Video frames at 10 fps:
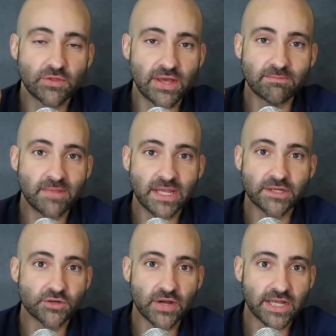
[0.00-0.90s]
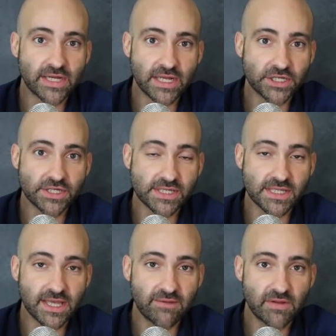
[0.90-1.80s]
without making direct connection to
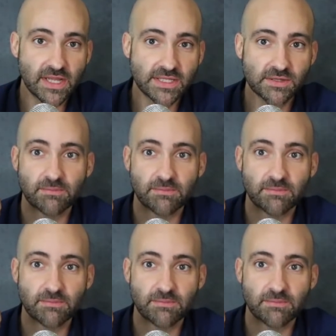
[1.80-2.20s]
the evidence